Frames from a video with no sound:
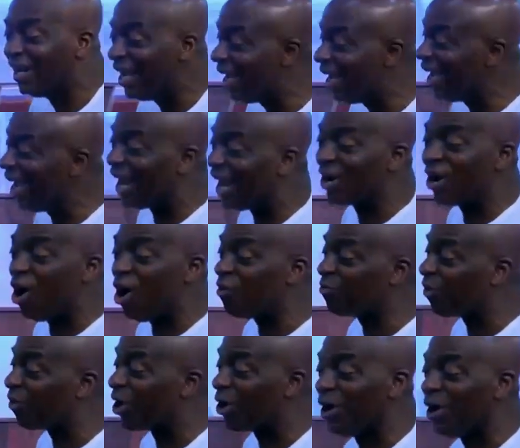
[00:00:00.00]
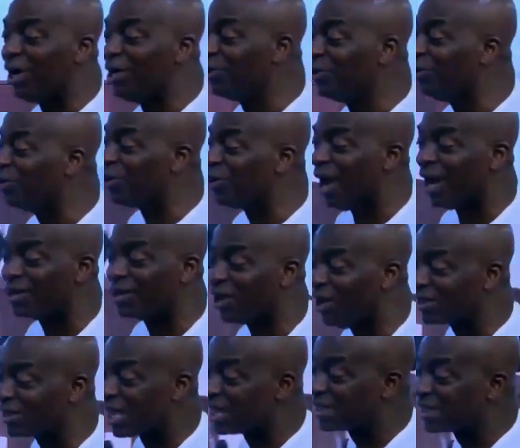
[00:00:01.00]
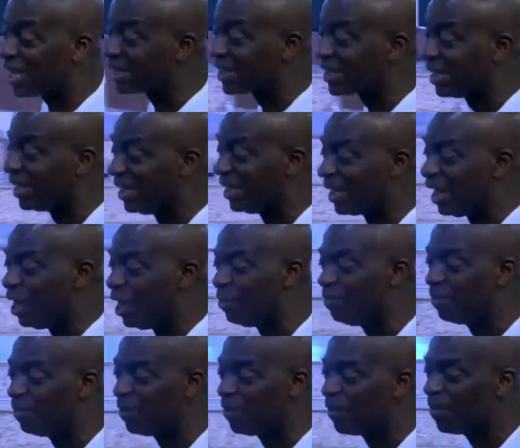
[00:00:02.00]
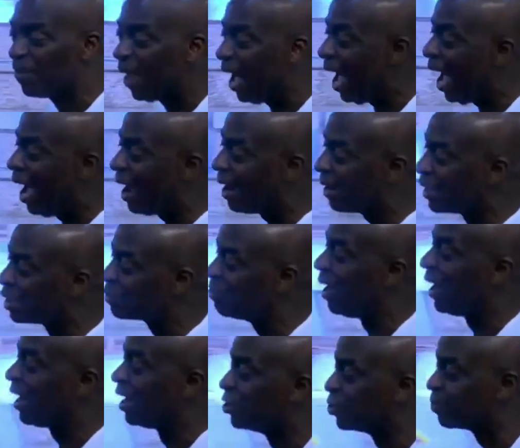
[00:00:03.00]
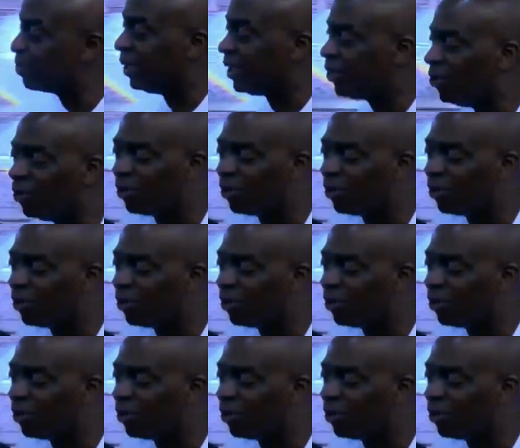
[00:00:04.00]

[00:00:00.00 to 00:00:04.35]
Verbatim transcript: They are not following you, you are just entertaining them. Ah, this man can speak.